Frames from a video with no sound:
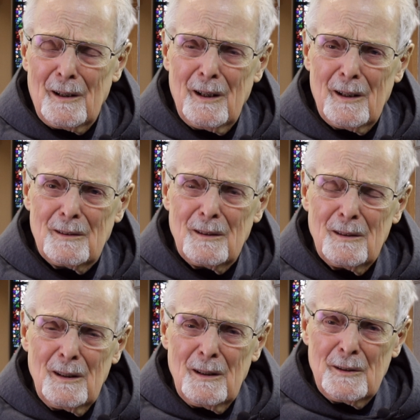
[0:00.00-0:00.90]
I had
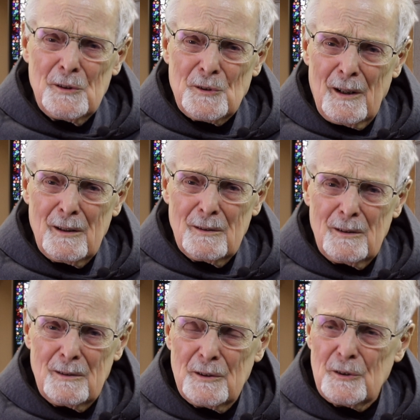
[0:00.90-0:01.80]
decided
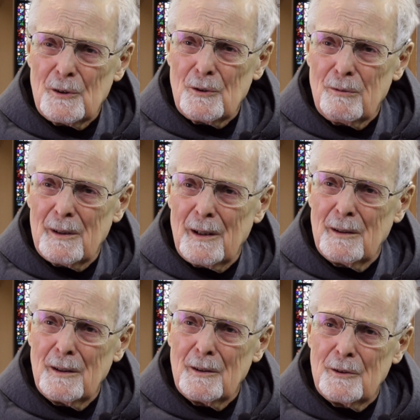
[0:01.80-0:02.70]
that this is what I
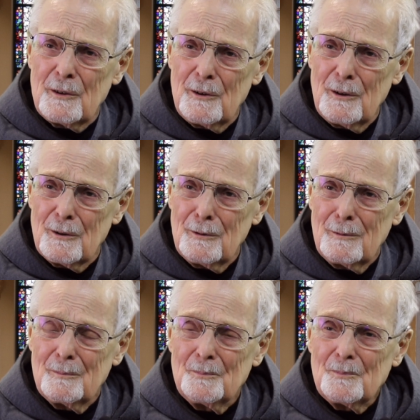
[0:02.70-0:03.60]
needed to
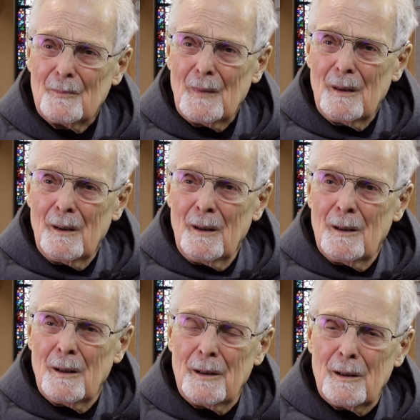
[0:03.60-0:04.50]
do,
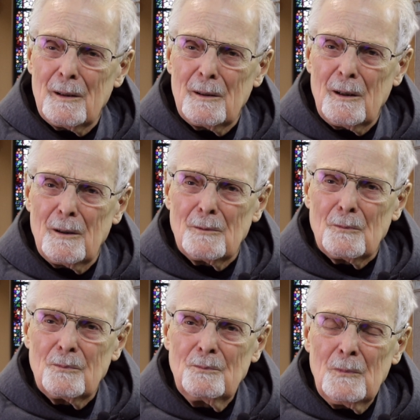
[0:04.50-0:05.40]
and
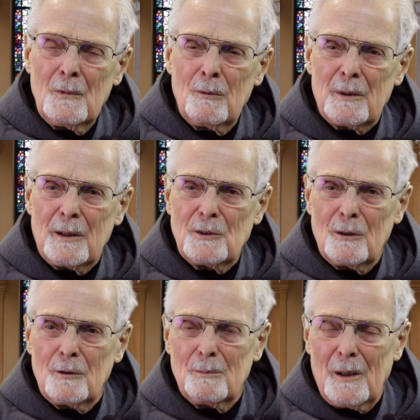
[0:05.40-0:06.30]
when I
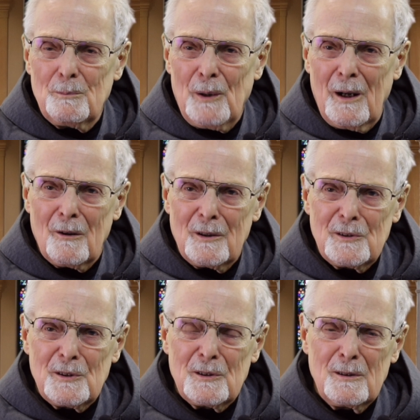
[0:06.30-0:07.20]
told my
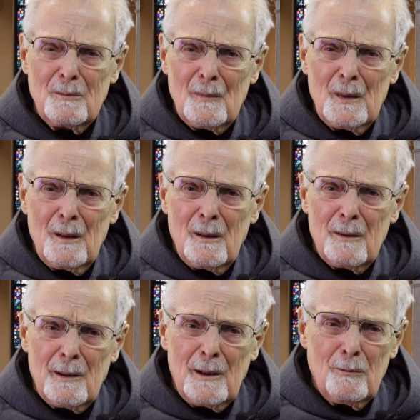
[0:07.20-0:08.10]
parents,
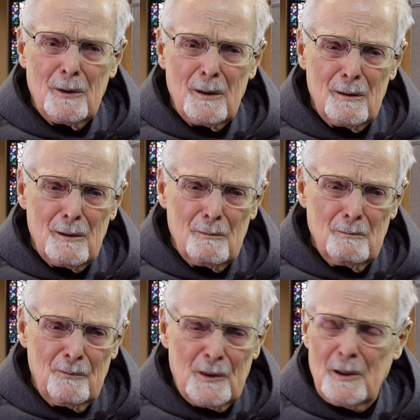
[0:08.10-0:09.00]
they were
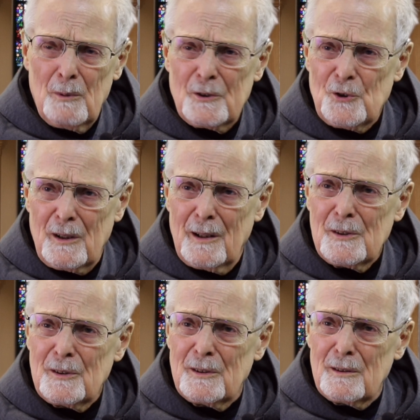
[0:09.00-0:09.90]
very much
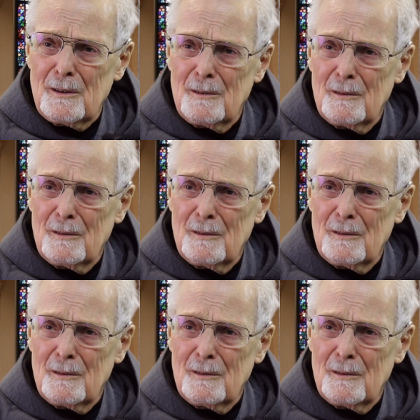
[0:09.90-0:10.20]
against it.